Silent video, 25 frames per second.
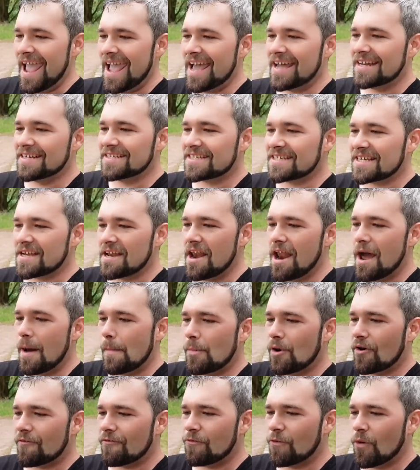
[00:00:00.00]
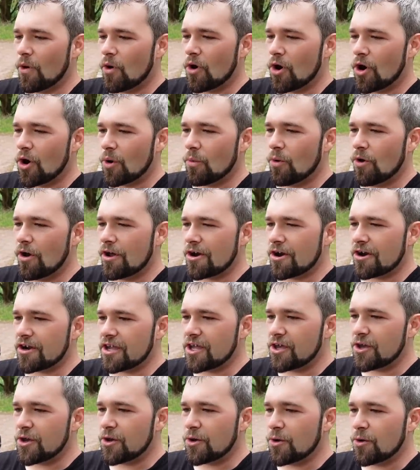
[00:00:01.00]
And number four, what are
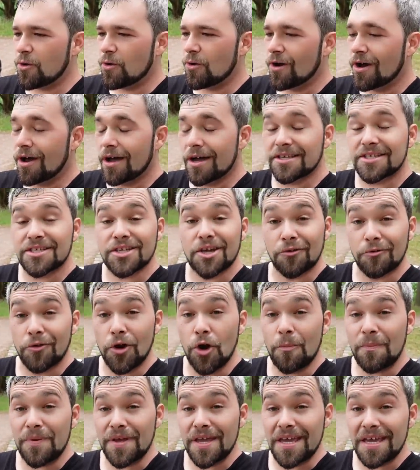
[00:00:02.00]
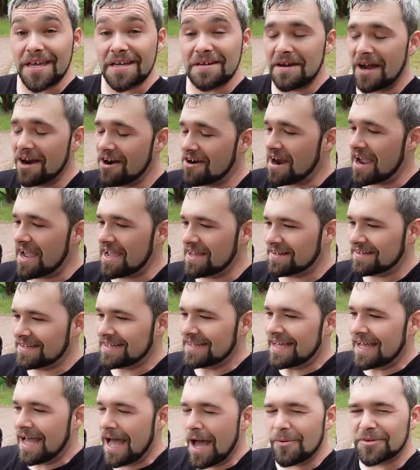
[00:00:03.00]
you? A Skorupi. All right.
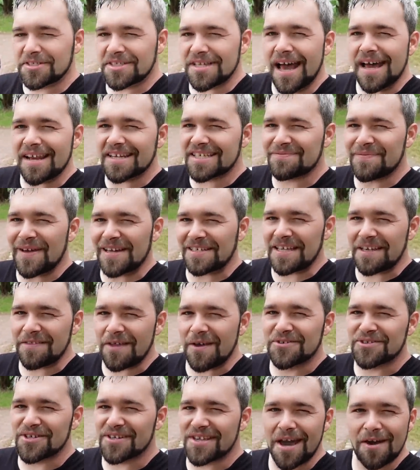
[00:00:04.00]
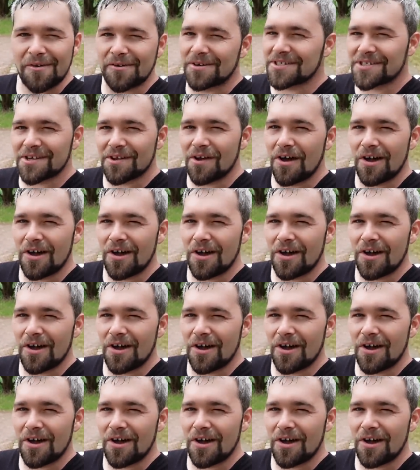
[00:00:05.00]
I was not expecting those encounters at